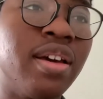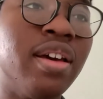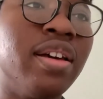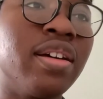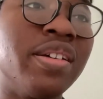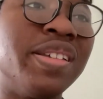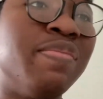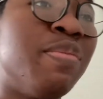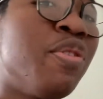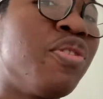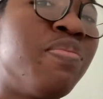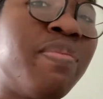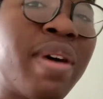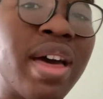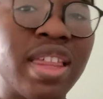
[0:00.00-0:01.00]
Because most
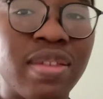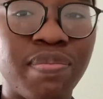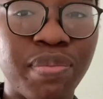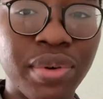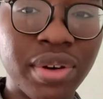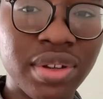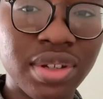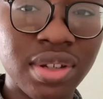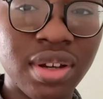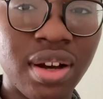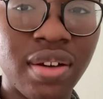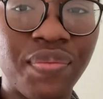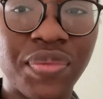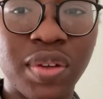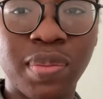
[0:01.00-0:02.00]
math books
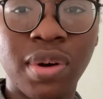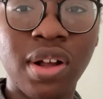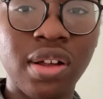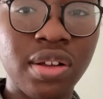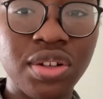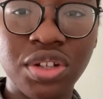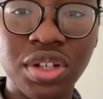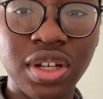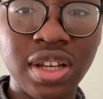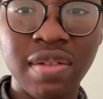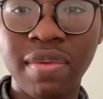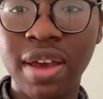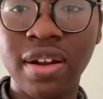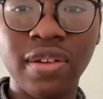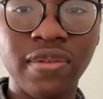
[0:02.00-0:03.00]
on topology and
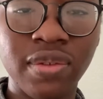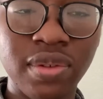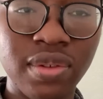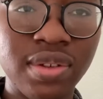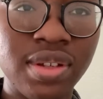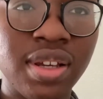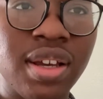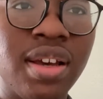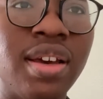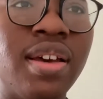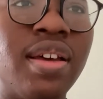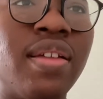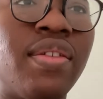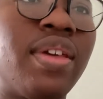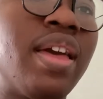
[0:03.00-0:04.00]
manifolds,
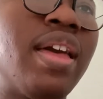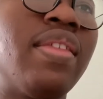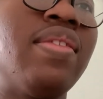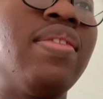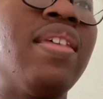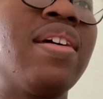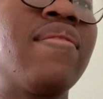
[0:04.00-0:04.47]
they like